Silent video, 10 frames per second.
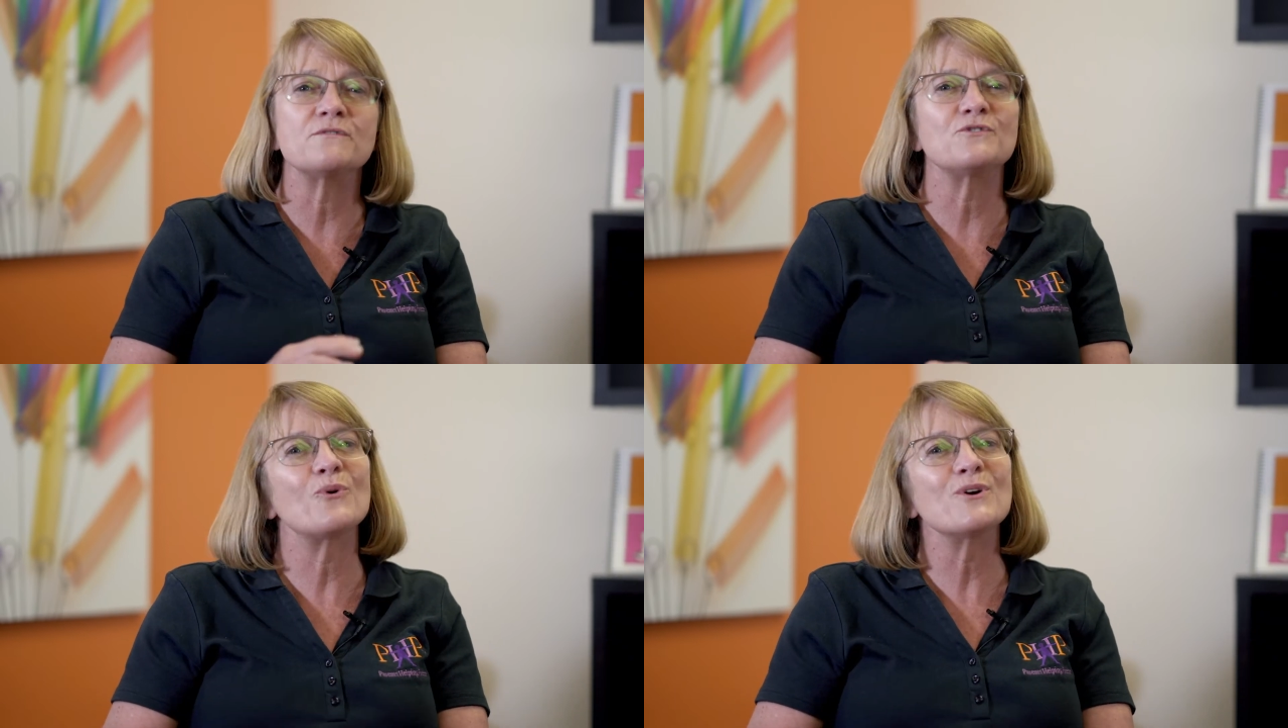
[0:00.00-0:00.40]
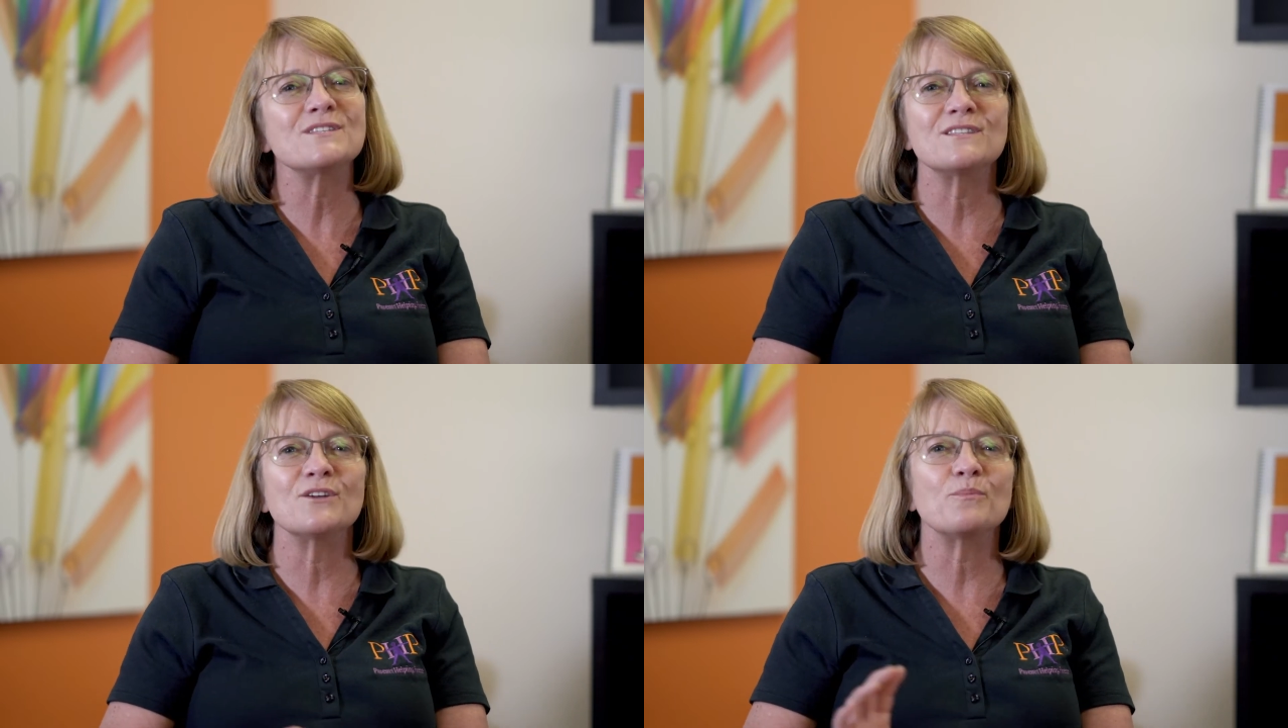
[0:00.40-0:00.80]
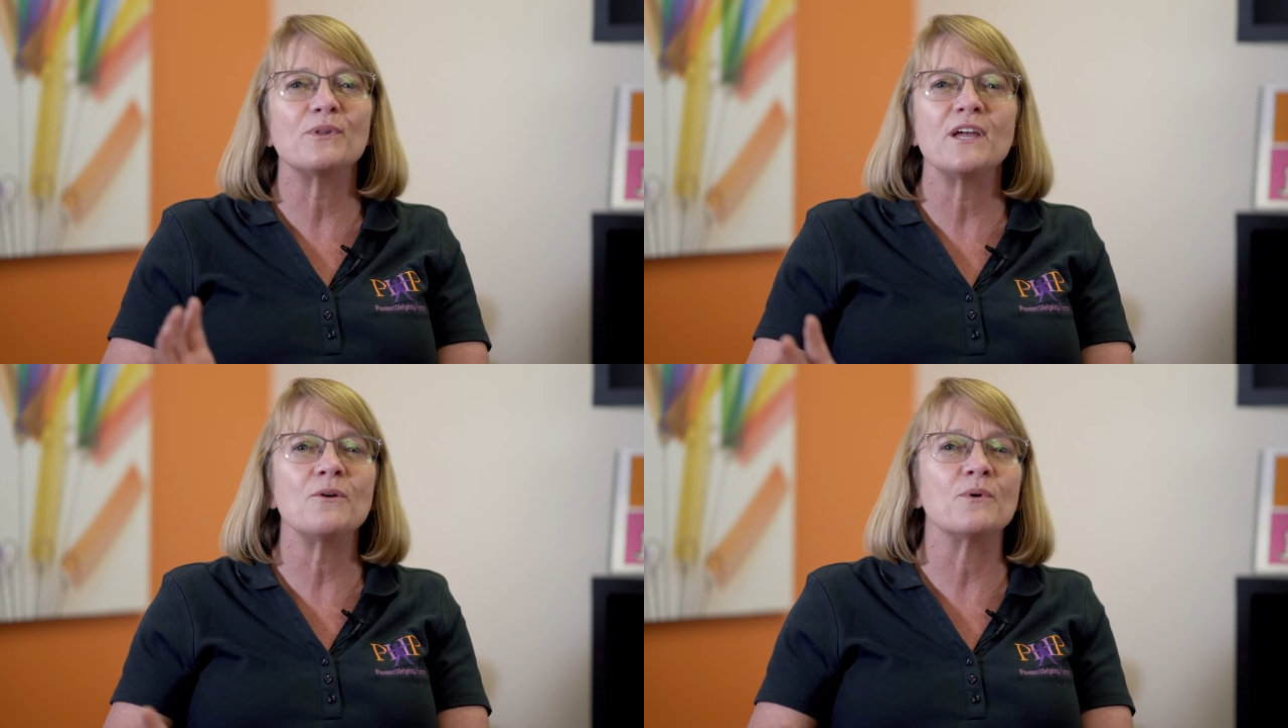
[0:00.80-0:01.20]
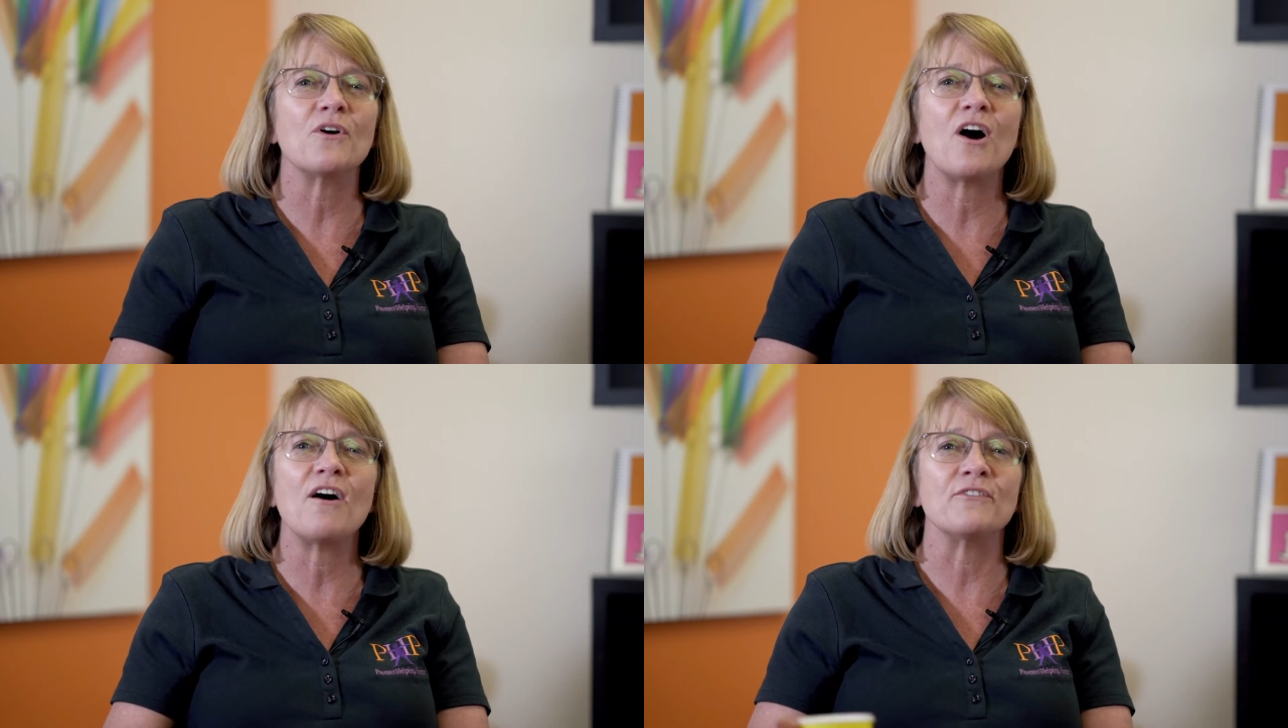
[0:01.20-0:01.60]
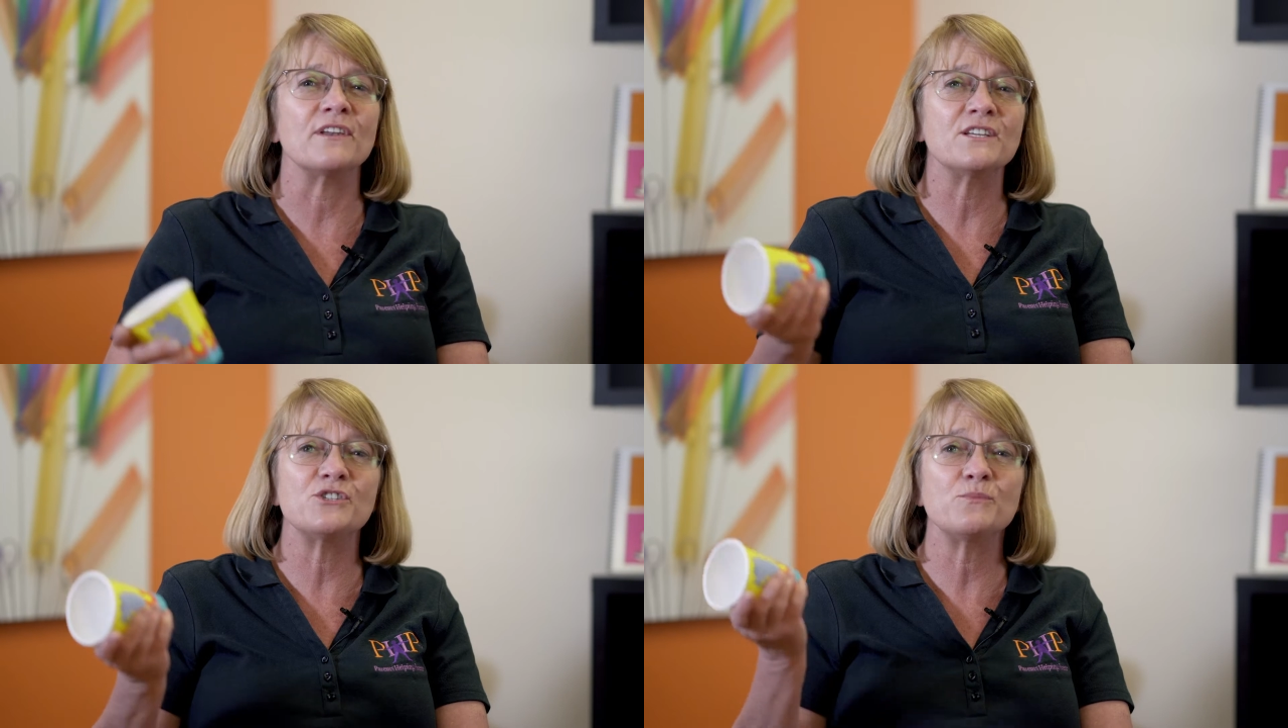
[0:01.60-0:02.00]
of toys that they're playing with
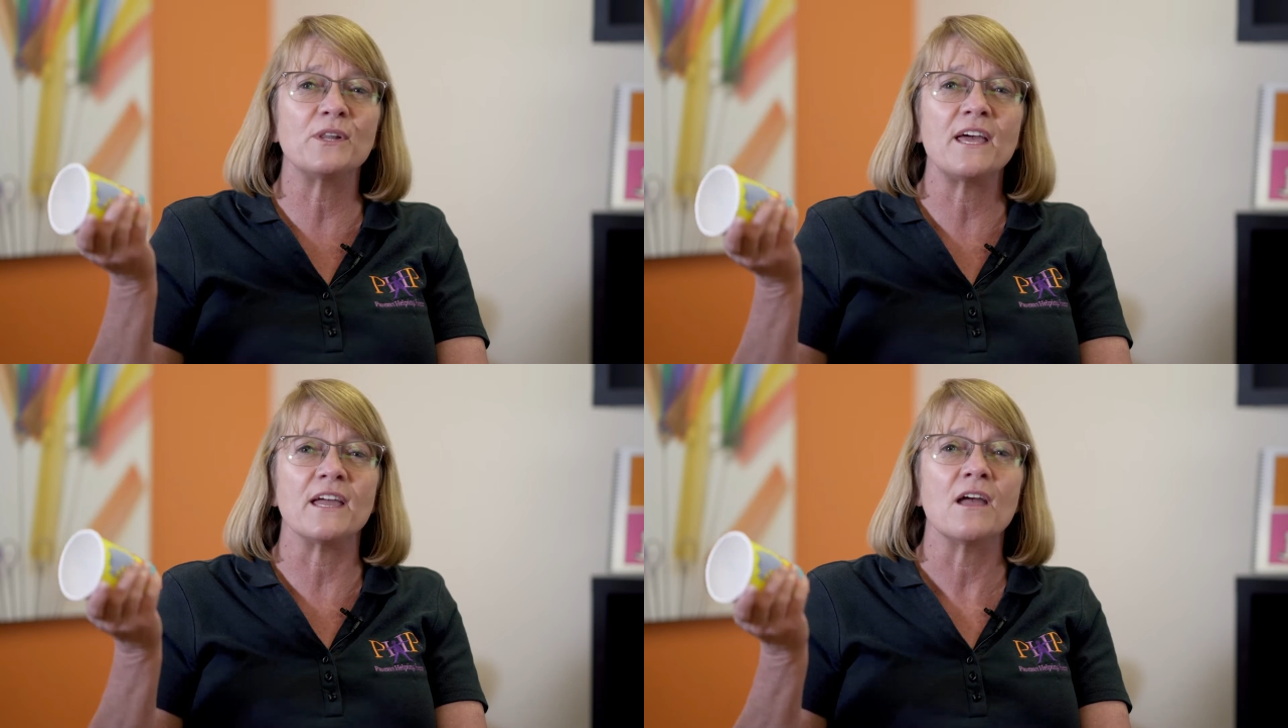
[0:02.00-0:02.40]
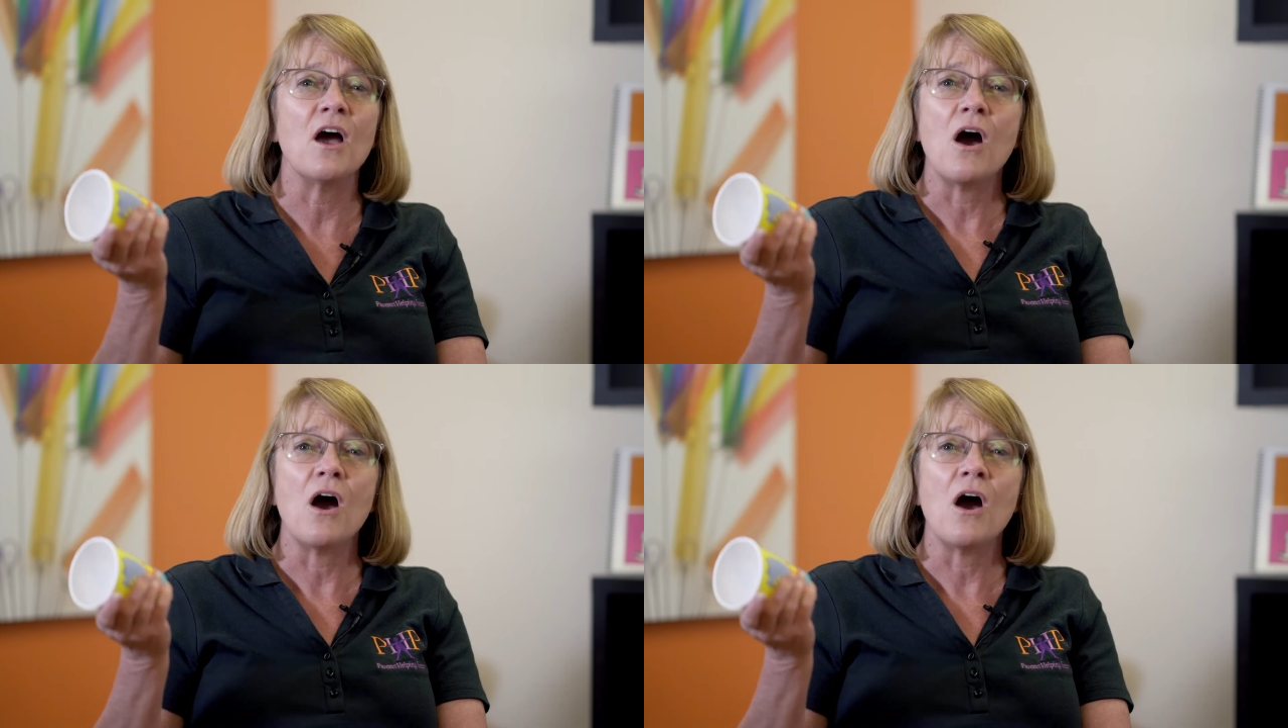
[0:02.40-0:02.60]
often as you play.